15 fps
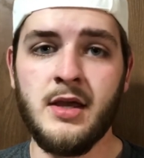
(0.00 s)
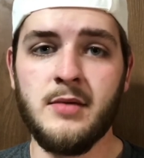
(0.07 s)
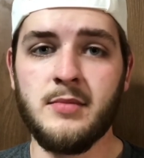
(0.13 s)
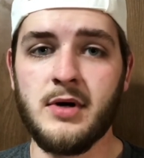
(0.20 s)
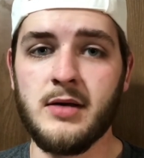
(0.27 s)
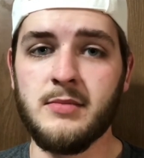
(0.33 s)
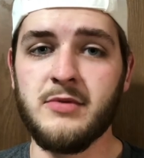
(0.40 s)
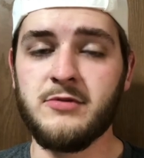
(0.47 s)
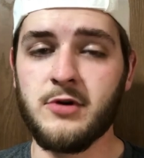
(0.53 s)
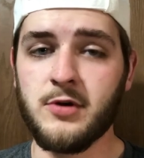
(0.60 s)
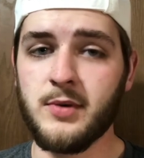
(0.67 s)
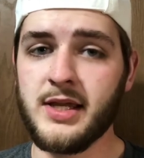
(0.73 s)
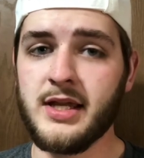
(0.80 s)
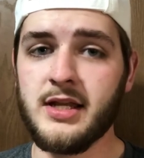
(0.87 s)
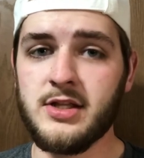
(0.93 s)
But before we
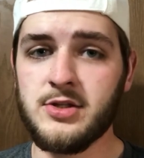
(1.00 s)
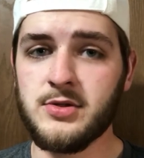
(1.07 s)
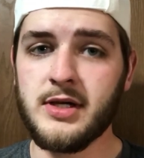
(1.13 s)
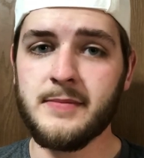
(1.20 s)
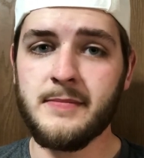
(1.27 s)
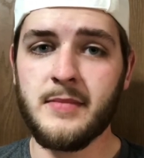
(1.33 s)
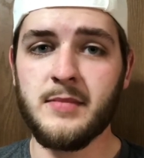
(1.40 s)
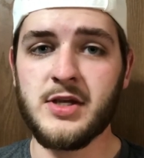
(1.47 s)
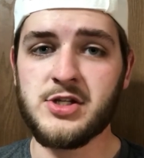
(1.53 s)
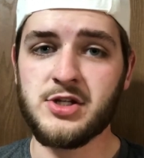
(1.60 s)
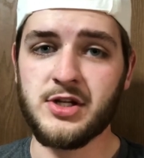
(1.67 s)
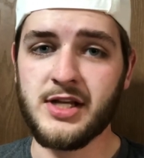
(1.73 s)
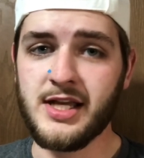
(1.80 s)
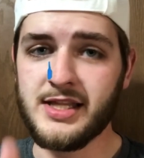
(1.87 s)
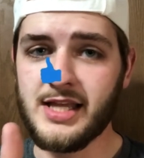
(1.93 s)
get into it, make sure
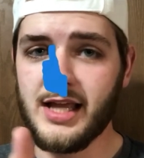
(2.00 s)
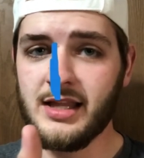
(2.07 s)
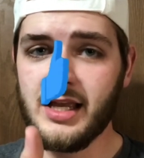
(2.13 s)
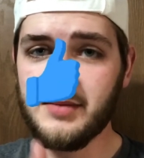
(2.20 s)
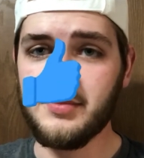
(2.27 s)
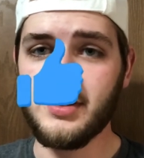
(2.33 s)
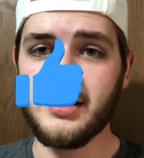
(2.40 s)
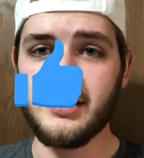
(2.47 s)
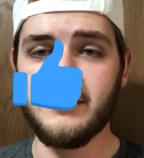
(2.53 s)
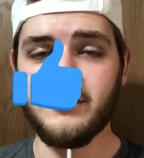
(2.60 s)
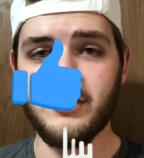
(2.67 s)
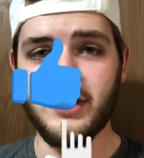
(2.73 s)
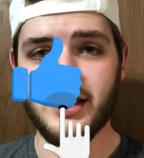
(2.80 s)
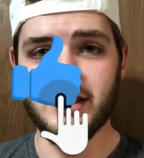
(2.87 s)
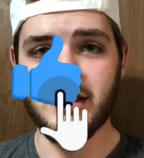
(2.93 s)
to hit that like button if you
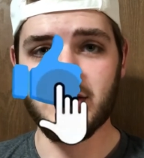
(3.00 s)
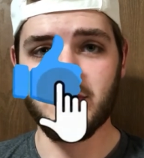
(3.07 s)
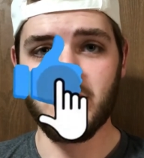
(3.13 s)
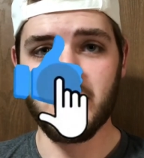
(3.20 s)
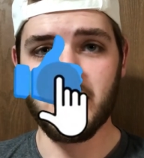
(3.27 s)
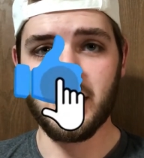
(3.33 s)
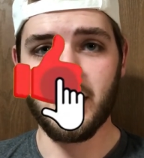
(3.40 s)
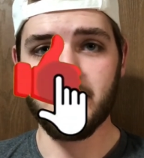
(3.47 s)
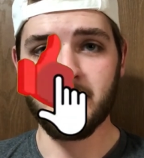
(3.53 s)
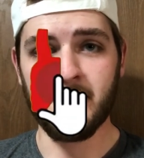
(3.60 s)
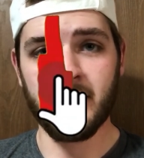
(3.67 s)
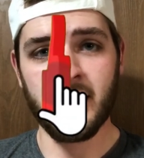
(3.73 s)
like this video,